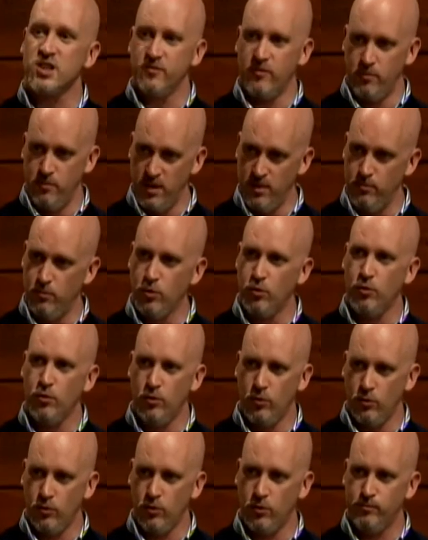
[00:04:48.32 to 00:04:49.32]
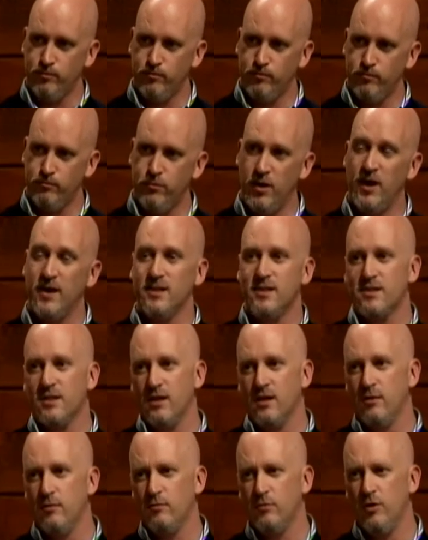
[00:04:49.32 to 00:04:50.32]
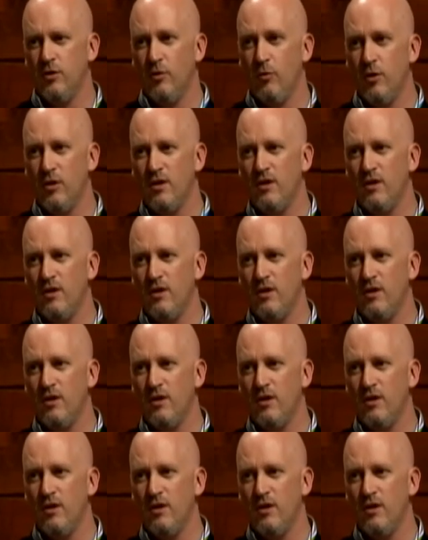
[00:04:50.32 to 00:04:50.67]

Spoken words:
of a member. But one